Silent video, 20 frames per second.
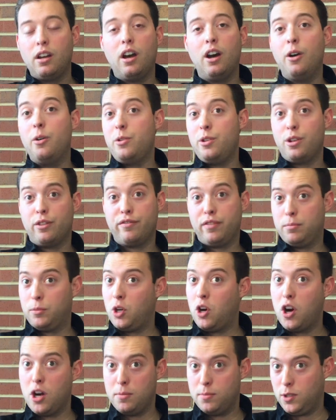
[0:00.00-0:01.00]
oh, you're from
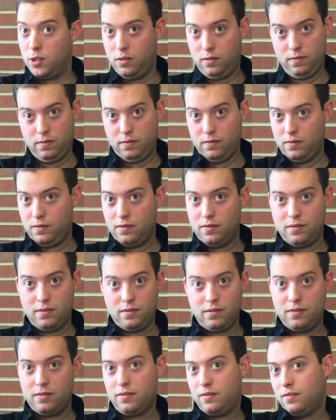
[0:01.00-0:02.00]
Carmel.
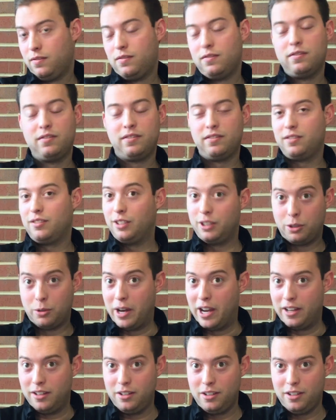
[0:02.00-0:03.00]

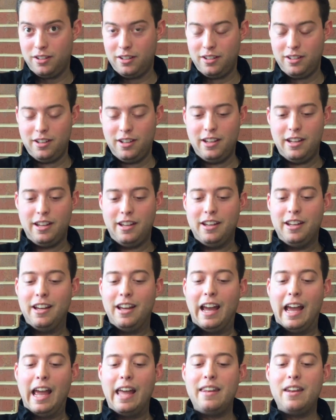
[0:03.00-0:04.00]
Great.
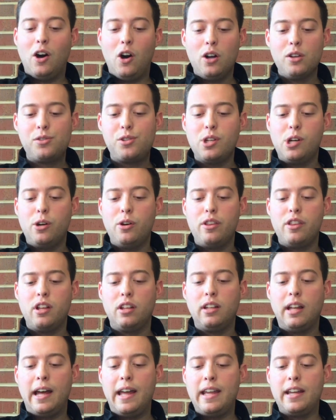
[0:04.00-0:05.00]
And also the
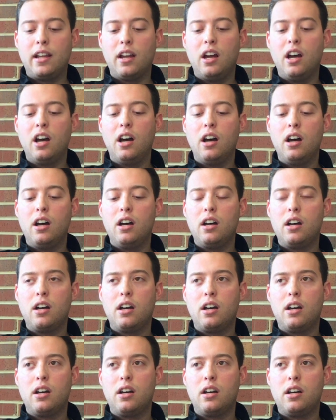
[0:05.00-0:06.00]
like
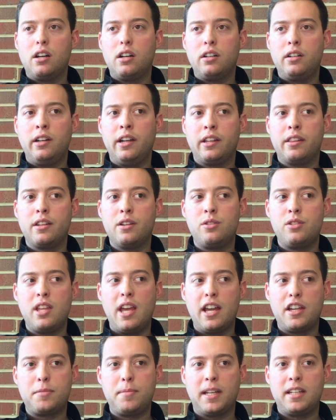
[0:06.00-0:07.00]
there's the
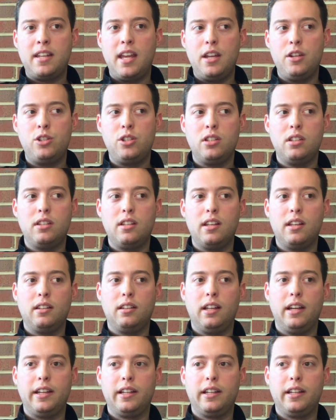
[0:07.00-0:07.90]
expectation that